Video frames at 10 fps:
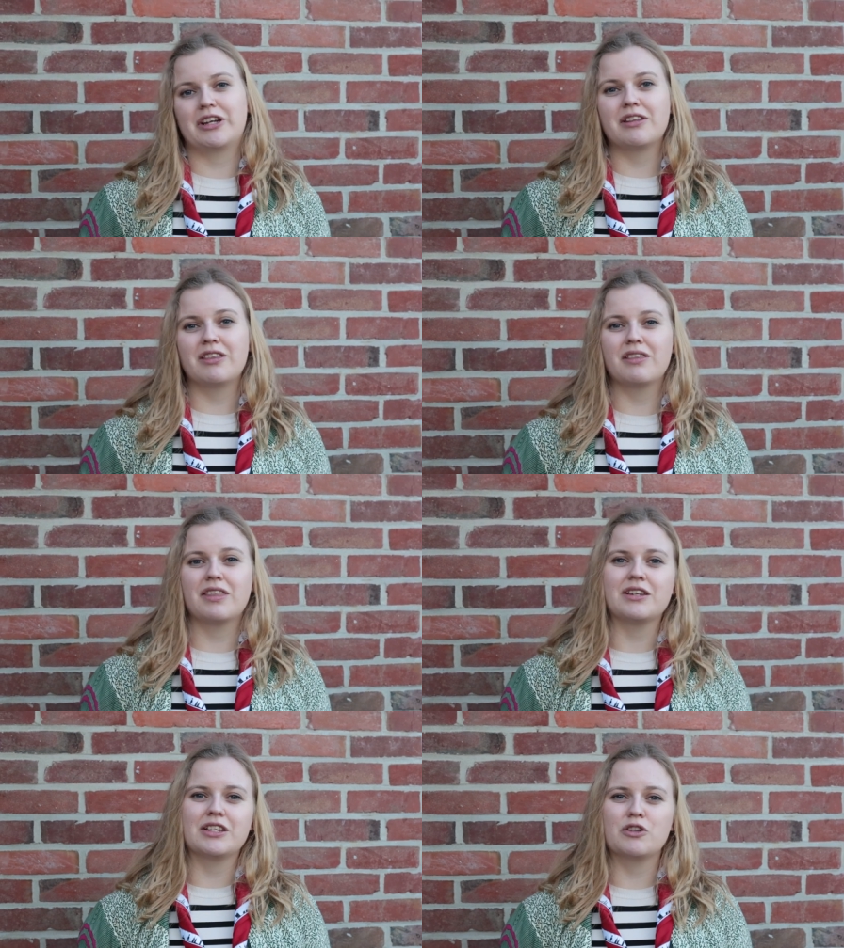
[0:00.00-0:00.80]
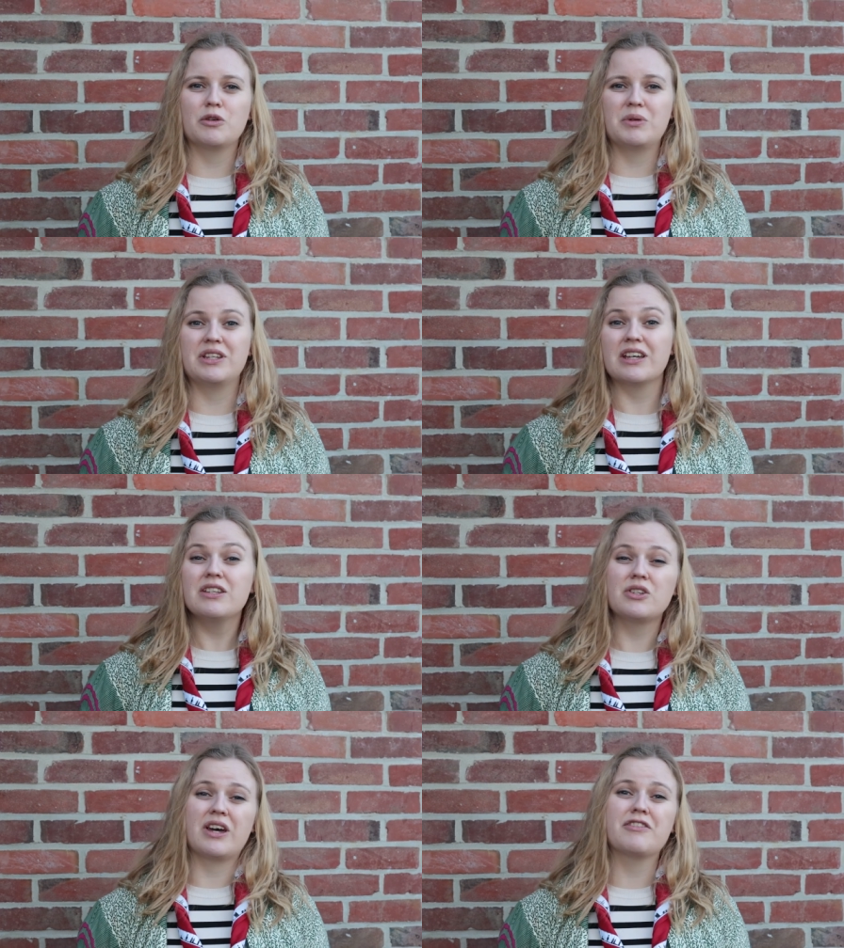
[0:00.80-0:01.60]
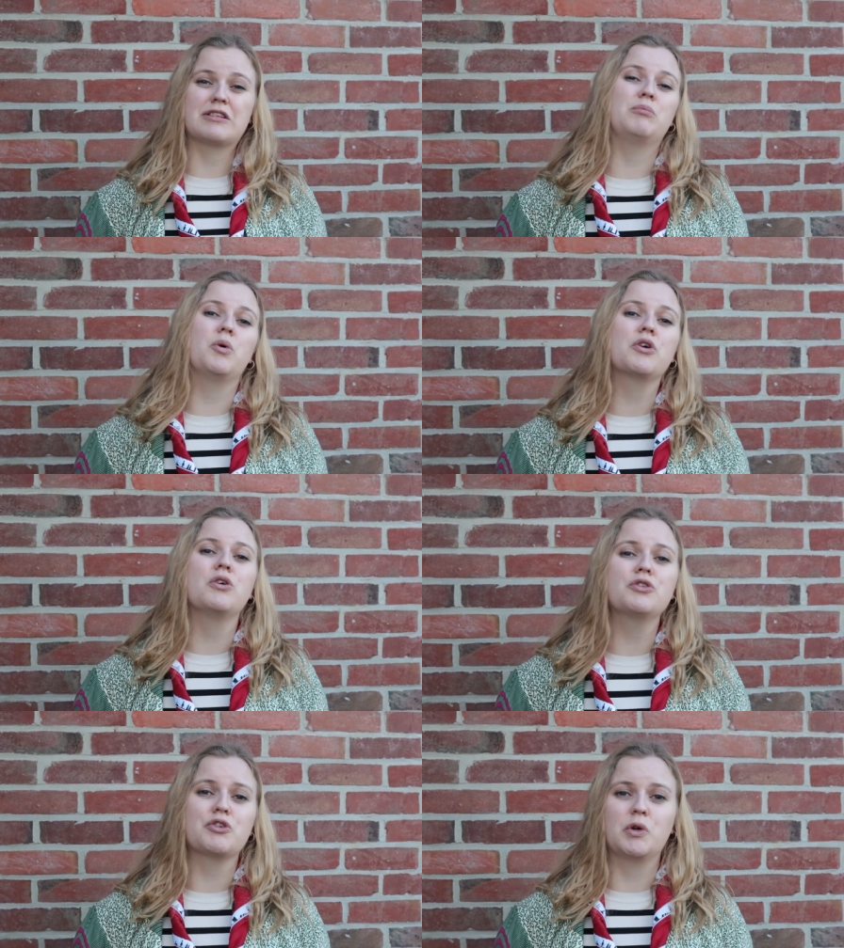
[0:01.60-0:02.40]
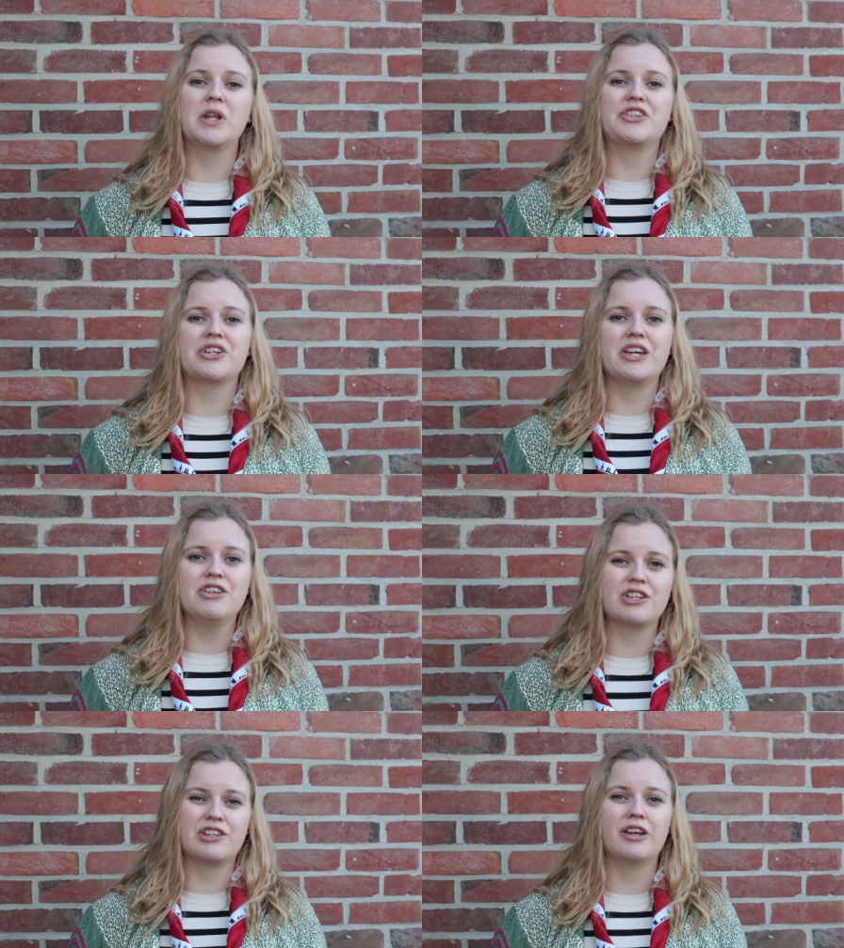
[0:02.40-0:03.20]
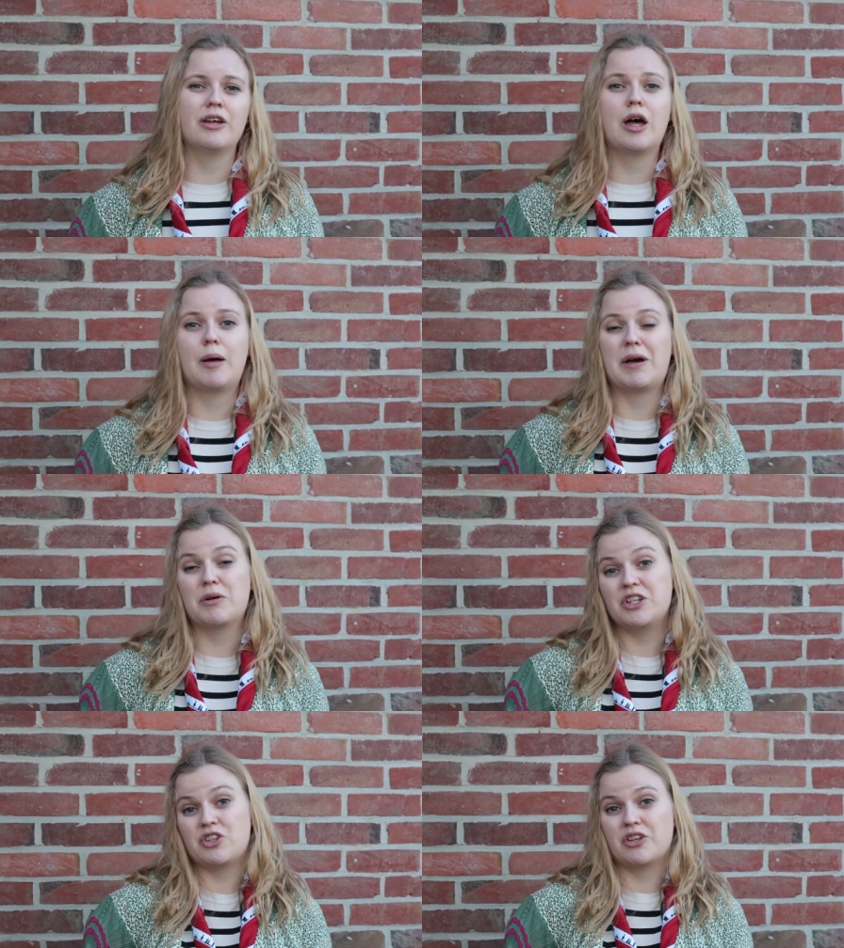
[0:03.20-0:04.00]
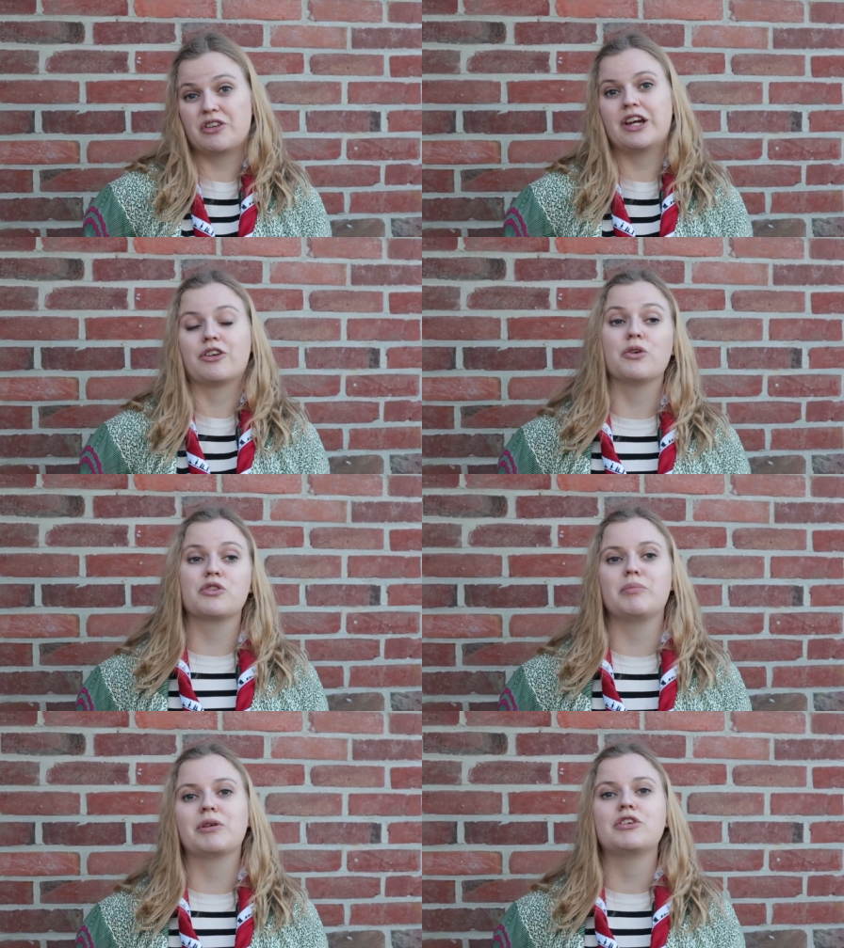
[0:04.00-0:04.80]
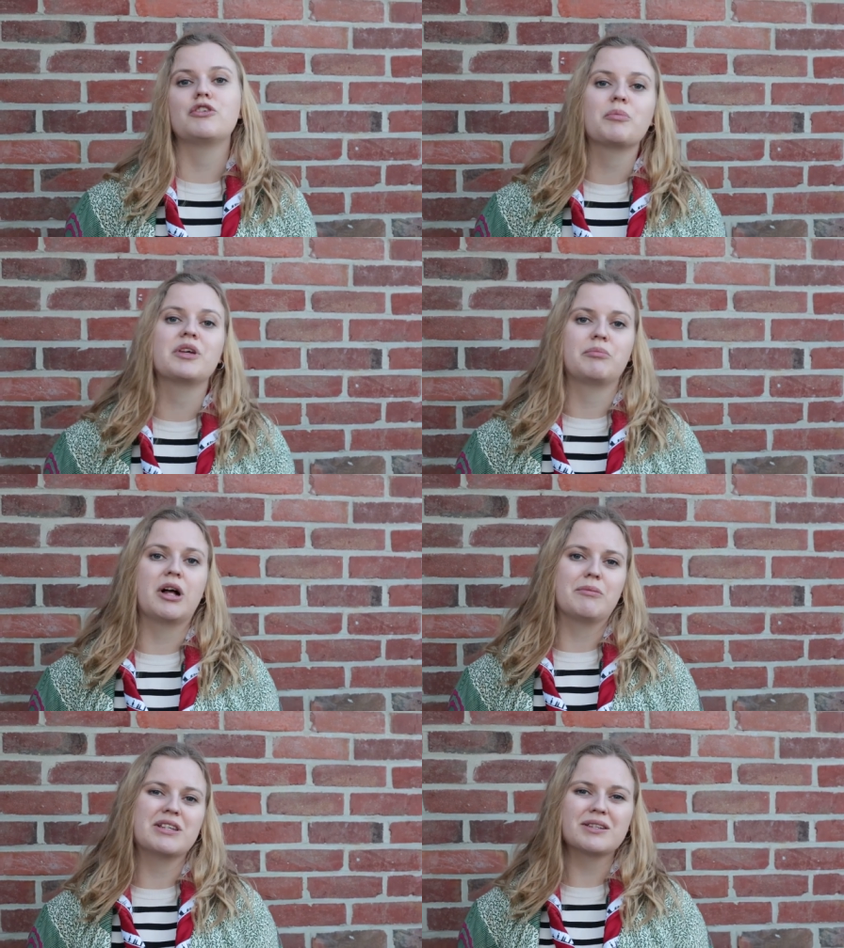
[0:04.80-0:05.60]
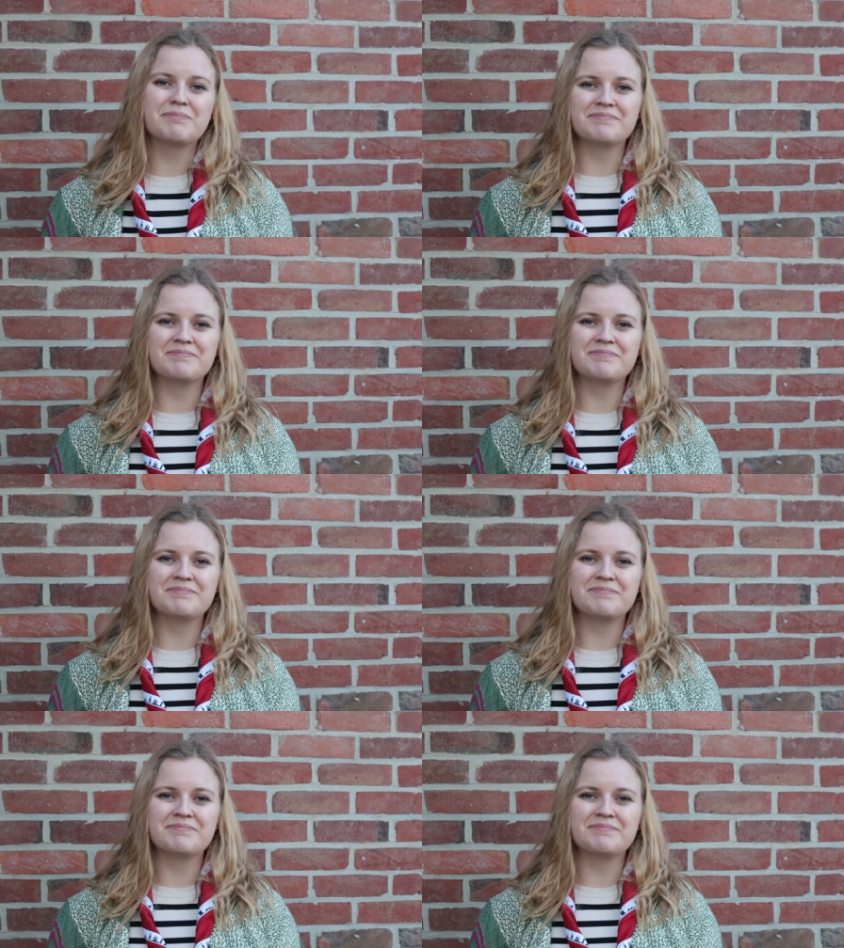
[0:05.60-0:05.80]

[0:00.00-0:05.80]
and I think that it could be nice to have some more cultural education about each other and also about the European Parliament.